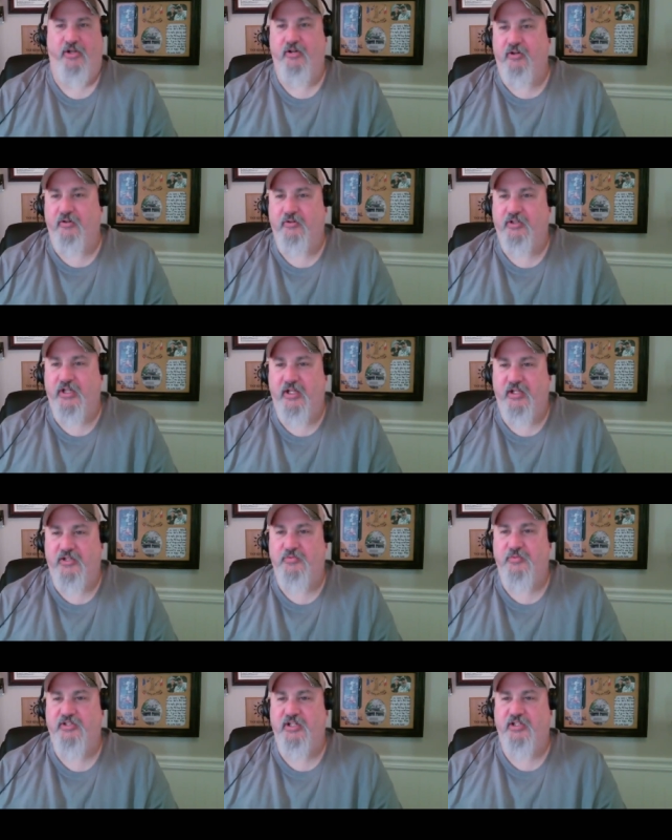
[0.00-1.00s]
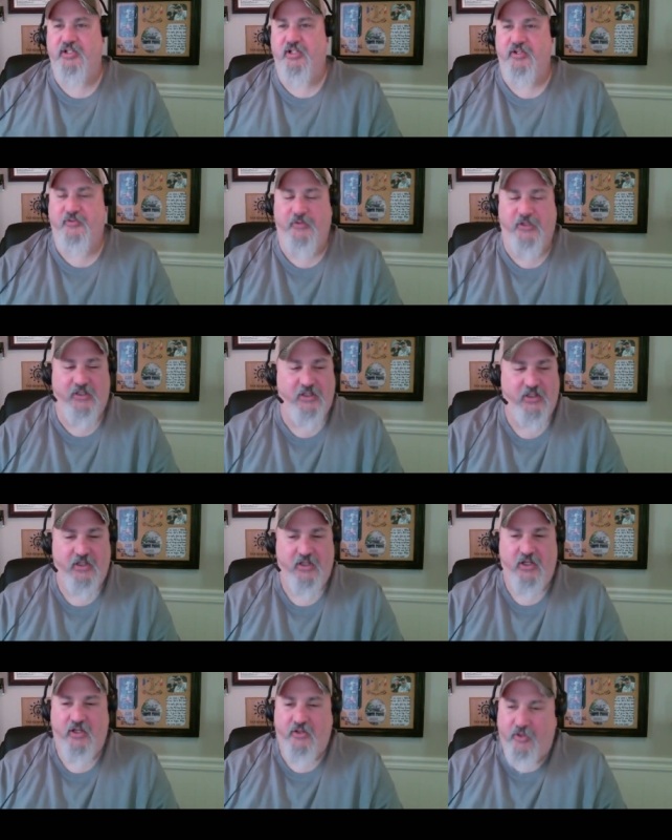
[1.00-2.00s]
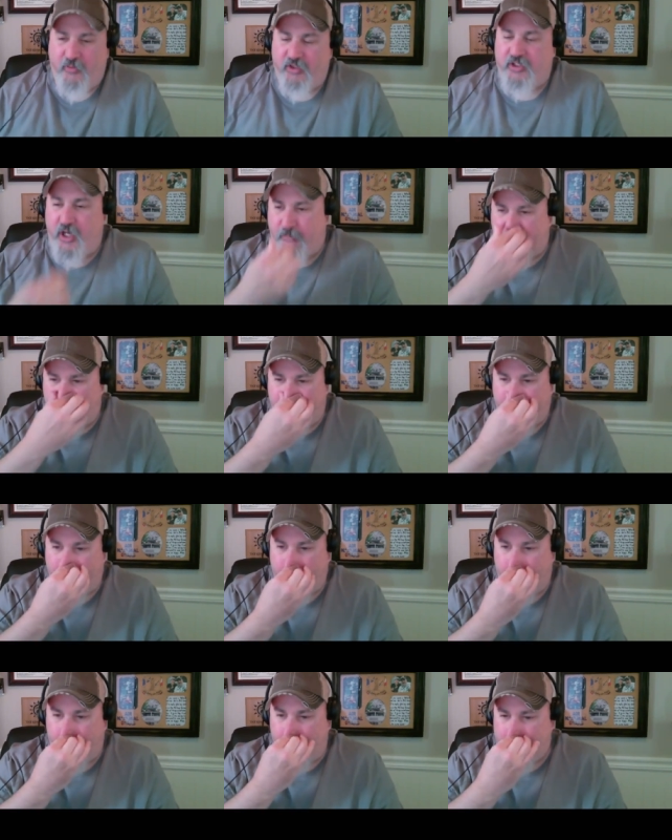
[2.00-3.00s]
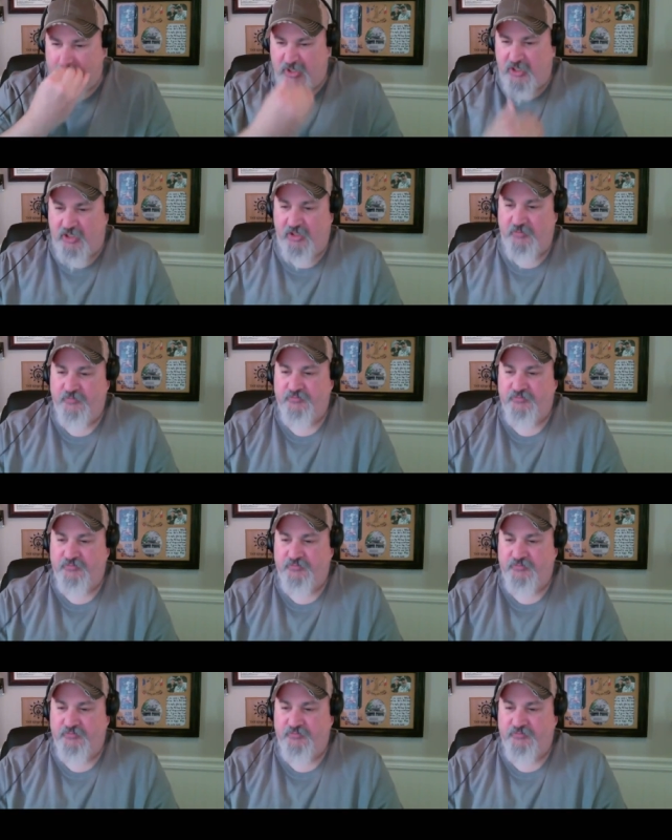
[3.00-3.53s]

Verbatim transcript: Or "God, that's ridiculous." But there were a couple of there. There was uh,